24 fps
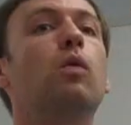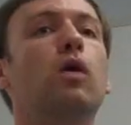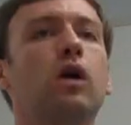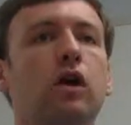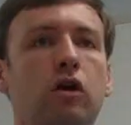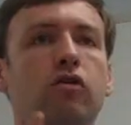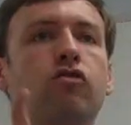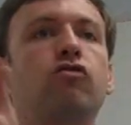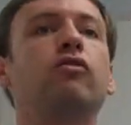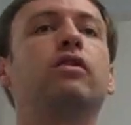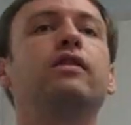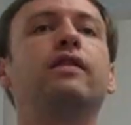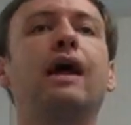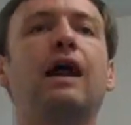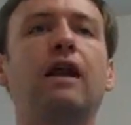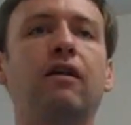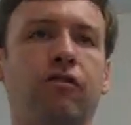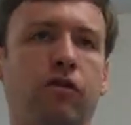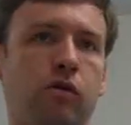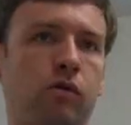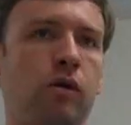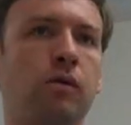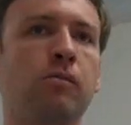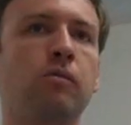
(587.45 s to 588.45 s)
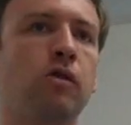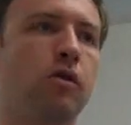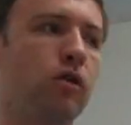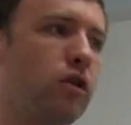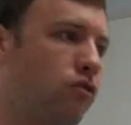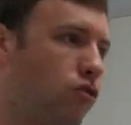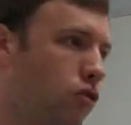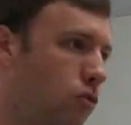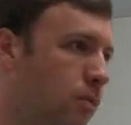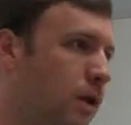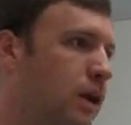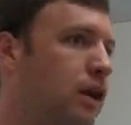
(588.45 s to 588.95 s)
we're going to treat that as a criminal
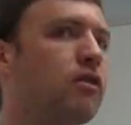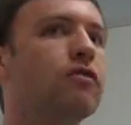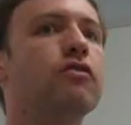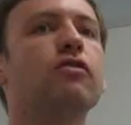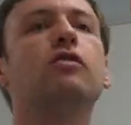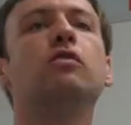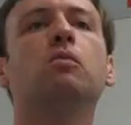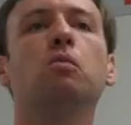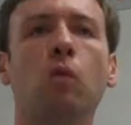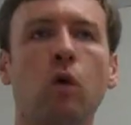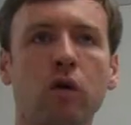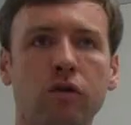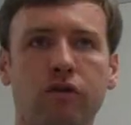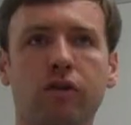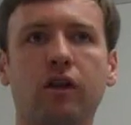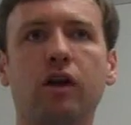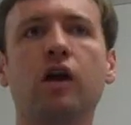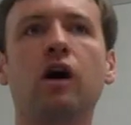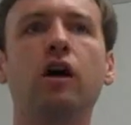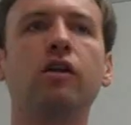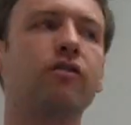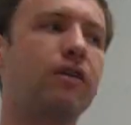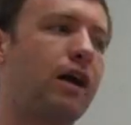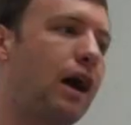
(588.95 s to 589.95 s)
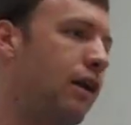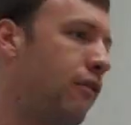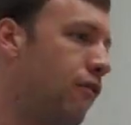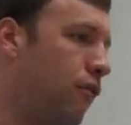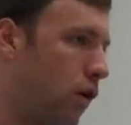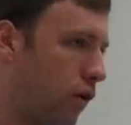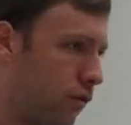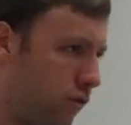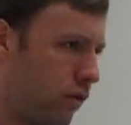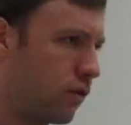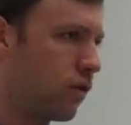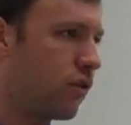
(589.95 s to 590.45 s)
issue because once the guns got
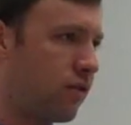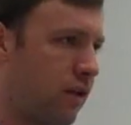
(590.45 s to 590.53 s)
involved.